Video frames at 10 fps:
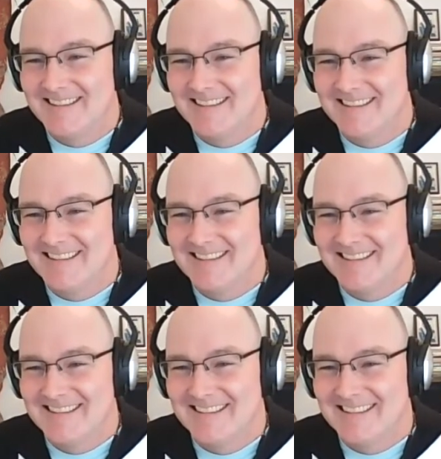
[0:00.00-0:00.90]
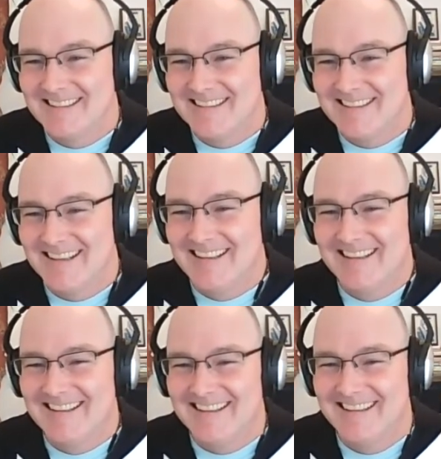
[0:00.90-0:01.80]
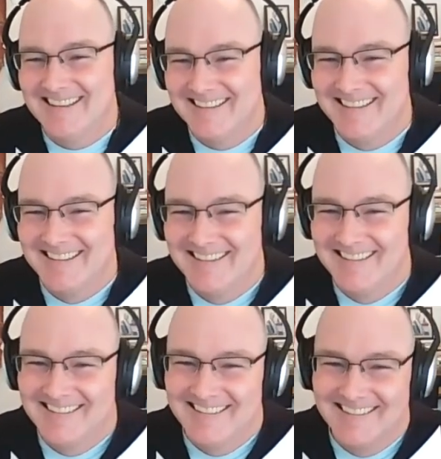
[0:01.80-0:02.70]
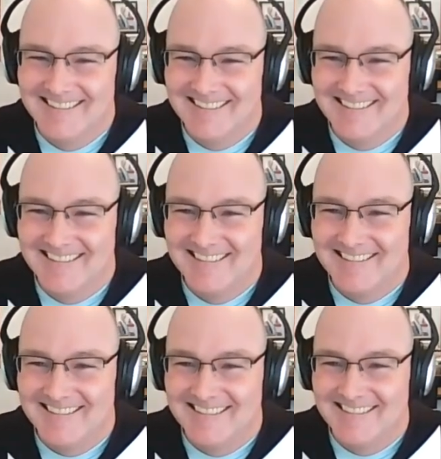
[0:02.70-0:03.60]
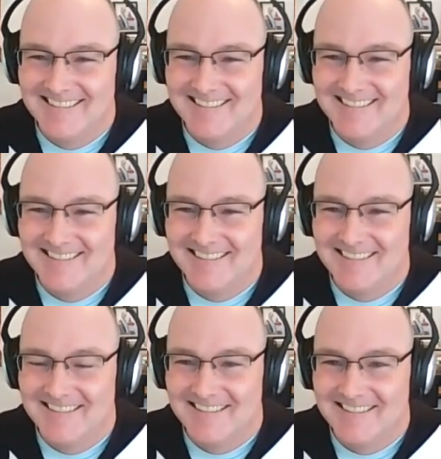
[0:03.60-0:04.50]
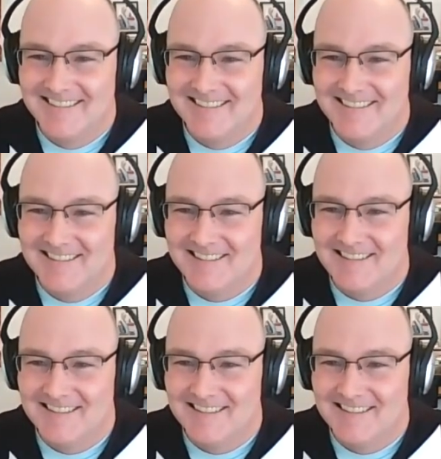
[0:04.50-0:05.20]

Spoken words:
No words are spoken by the person on screen.